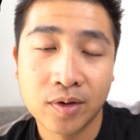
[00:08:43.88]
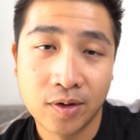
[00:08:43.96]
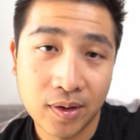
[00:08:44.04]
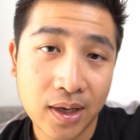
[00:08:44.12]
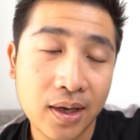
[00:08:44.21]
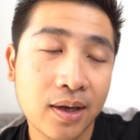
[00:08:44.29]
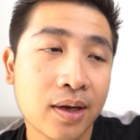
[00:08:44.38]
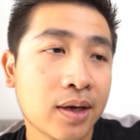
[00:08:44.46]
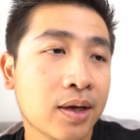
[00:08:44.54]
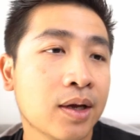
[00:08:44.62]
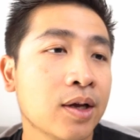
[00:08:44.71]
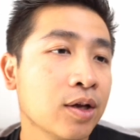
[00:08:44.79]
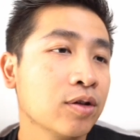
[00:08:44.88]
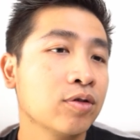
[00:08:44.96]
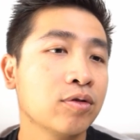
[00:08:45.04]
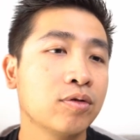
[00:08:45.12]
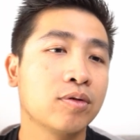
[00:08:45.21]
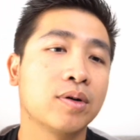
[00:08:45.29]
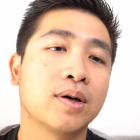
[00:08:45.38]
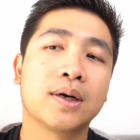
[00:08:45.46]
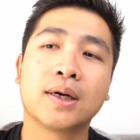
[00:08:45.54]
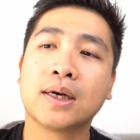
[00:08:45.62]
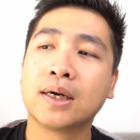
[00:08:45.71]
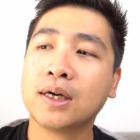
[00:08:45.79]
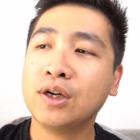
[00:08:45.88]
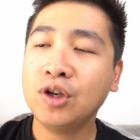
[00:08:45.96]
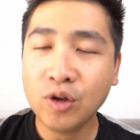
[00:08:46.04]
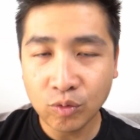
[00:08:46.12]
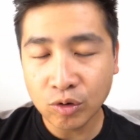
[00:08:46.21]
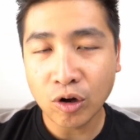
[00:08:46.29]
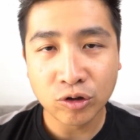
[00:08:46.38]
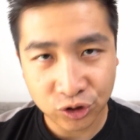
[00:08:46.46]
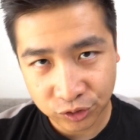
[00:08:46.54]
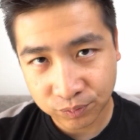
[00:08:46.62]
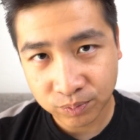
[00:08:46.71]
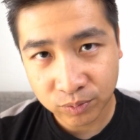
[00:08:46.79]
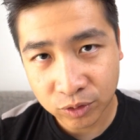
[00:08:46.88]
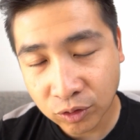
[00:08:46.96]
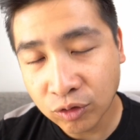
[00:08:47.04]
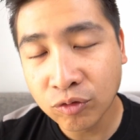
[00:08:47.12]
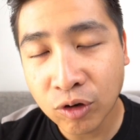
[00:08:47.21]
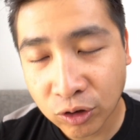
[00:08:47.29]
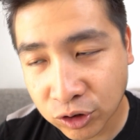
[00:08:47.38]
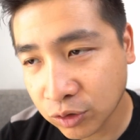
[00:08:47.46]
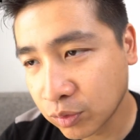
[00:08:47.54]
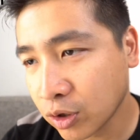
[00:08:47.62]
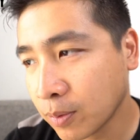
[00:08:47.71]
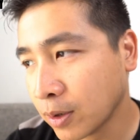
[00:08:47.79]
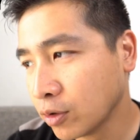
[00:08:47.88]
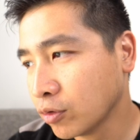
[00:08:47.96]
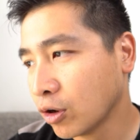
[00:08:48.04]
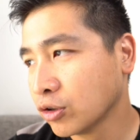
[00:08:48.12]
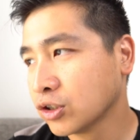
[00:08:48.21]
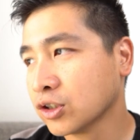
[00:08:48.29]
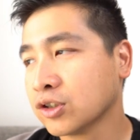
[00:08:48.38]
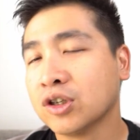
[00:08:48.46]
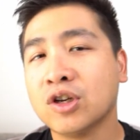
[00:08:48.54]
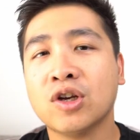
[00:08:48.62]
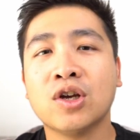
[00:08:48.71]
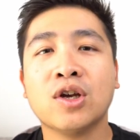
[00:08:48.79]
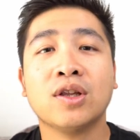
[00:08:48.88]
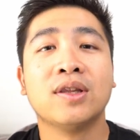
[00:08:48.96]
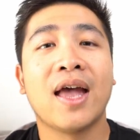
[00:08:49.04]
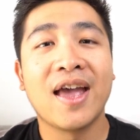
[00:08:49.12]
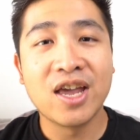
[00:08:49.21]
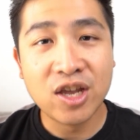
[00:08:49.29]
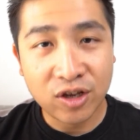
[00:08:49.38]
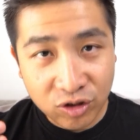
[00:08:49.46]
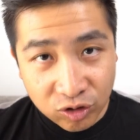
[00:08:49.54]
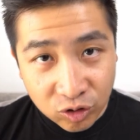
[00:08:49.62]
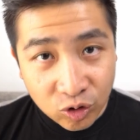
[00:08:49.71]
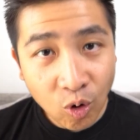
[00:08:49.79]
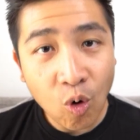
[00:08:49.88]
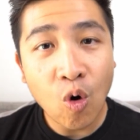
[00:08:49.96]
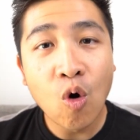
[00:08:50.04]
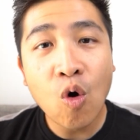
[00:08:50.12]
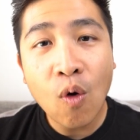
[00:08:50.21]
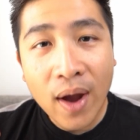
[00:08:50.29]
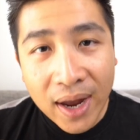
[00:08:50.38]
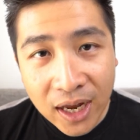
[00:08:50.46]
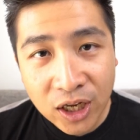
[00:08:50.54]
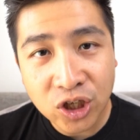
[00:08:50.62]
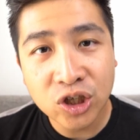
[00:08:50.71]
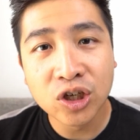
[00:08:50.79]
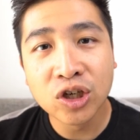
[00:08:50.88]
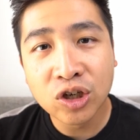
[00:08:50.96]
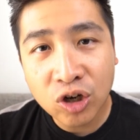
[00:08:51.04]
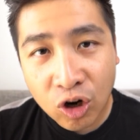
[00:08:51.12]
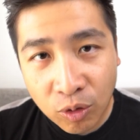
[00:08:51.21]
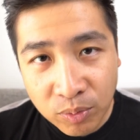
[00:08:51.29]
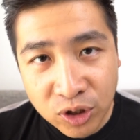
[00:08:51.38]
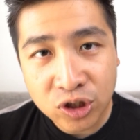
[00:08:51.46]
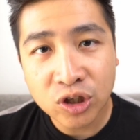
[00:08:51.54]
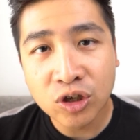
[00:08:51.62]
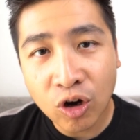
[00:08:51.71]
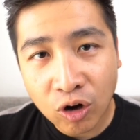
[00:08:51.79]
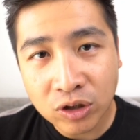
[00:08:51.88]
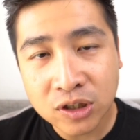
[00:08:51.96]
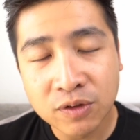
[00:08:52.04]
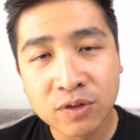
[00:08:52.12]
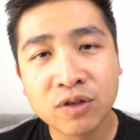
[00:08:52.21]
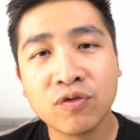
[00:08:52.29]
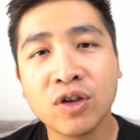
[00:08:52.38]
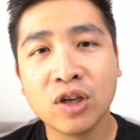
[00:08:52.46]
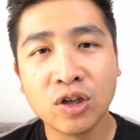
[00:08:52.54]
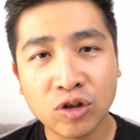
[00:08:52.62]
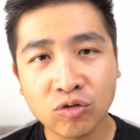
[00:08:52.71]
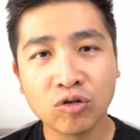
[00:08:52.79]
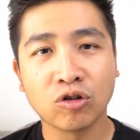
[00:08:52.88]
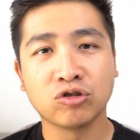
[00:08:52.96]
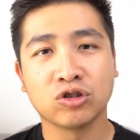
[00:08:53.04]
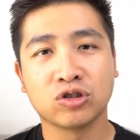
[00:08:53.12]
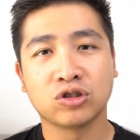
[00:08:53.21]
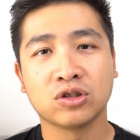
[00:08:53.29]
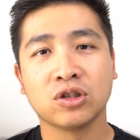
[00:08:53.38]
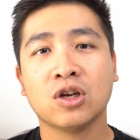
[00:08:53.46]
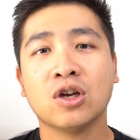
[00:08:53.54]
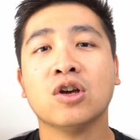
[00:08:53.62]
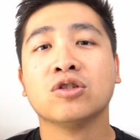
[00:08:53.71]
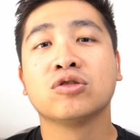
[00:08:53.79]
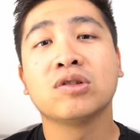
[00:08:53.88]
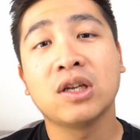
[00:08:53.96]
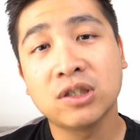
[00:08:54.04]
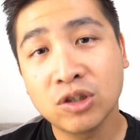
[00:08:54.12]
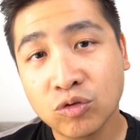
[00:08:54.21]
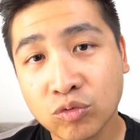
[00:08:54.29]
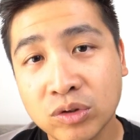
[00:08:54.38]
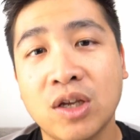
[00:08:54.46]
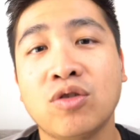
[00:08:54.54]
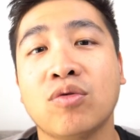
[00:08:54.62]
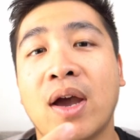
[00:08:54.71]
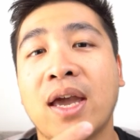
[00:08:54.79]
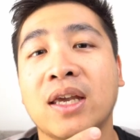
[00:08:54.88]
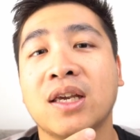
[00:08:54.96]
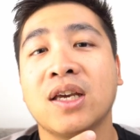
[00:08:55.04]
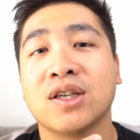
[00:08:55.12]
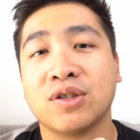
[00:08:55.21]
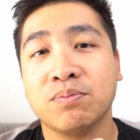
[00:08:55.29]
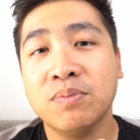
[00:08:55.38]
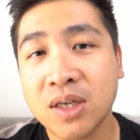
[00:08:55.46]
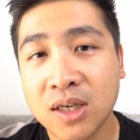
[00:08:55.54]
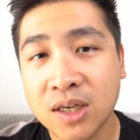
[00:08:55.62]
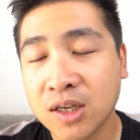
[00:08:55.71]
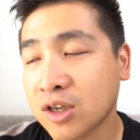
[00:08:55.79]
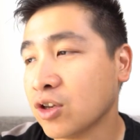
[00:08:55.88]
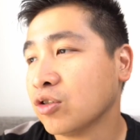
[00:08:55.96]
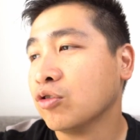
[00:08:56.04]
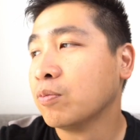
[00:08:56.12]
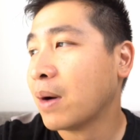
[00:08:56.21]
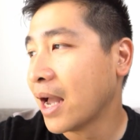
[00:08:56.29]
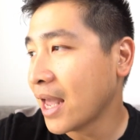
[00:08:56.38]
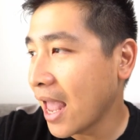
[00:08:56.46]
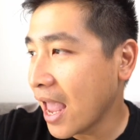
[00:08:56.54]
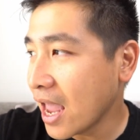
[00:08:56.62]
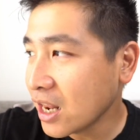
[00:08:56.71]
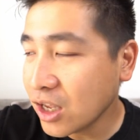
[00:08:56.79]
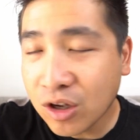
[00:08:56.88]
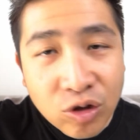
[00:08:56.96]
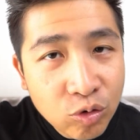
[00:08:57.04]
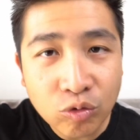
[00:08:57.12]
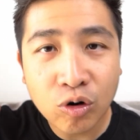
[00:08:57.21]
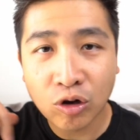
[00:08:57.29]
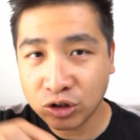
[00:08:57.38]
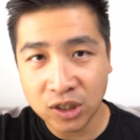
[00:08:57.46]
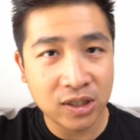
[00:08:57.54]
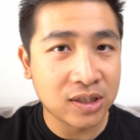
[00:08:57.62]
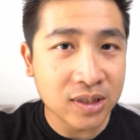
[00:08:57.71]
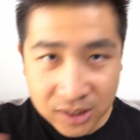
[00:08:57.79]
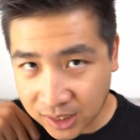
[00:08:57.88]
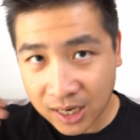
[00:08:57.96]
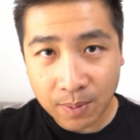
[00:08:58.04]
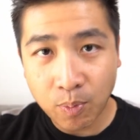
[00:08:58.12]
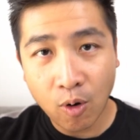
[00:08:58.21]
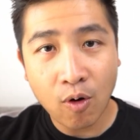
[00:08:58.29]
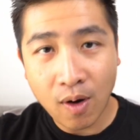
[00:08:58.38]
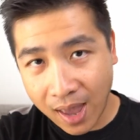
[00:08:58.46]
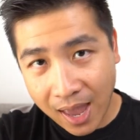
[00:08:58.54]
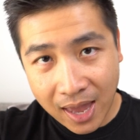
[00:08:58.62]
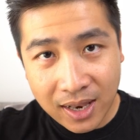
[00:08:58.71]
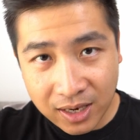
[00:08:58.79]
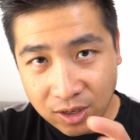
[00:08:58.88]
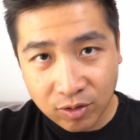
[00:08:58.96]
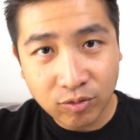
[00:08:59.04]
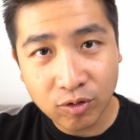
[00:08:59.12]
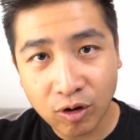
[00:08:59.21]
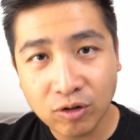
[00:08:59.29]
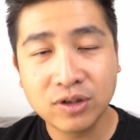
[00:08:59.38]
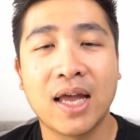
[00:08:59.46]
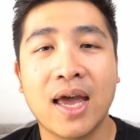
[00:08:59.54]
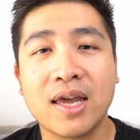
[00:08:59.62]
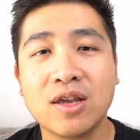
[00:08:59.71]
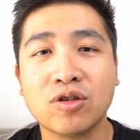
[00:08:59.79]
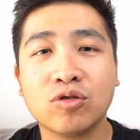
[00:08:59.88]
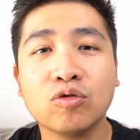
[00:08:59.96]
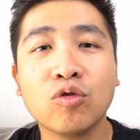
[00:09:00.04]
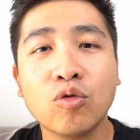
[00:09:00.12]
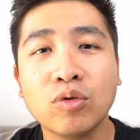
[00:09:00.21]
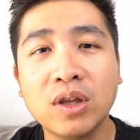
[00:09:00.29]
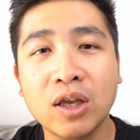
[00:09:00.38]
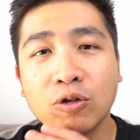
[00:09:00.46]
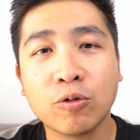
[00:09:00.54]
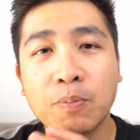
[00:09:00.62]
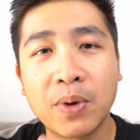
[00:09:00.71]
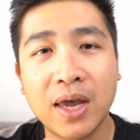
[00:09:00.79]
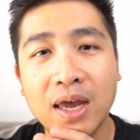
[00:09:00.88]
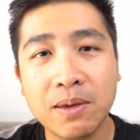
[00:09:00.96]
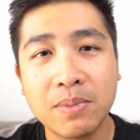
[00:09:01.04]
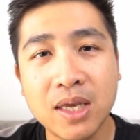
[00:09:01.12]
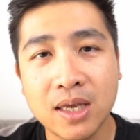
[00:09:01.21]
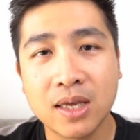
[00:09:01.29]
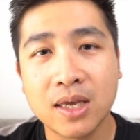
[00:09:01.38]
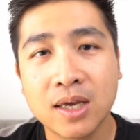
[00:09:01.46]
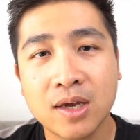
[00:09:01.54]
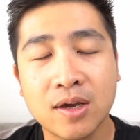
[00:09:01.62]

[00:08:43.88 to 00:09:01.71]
Okay, so new launches, we talk about new launches. There is no agent commission or service fee in new launches. So let's say today you engage me to buy any new launch in Singapore, any new launch, there is no need to pay me.